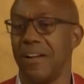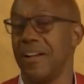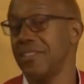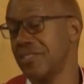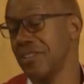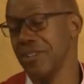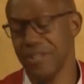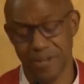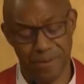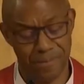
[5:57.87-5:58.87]
And
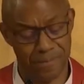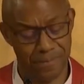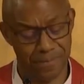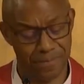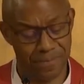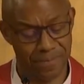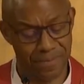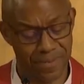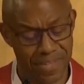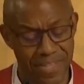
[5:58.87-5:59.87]
third,
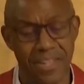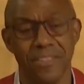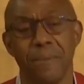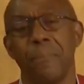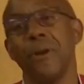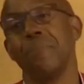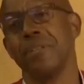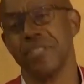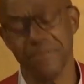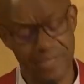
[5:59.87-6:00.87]
the
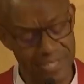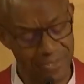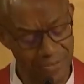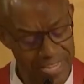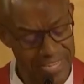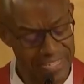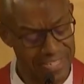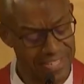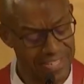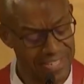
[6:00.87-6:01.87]
purpose of this
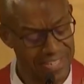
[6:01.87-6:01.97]
feast